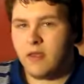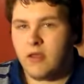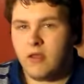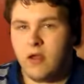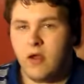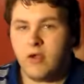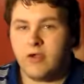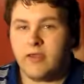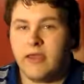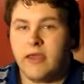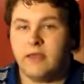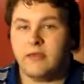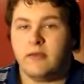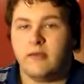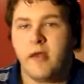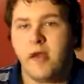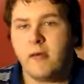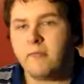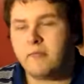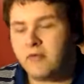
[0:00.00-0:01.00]
Okay,
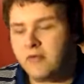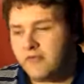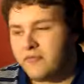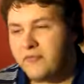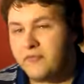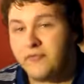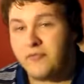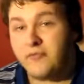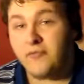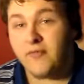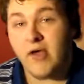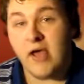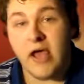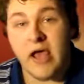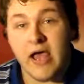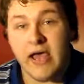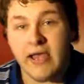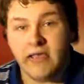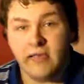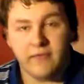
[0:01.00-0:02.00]
number
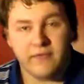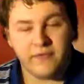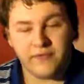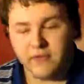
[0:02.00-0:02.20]
five.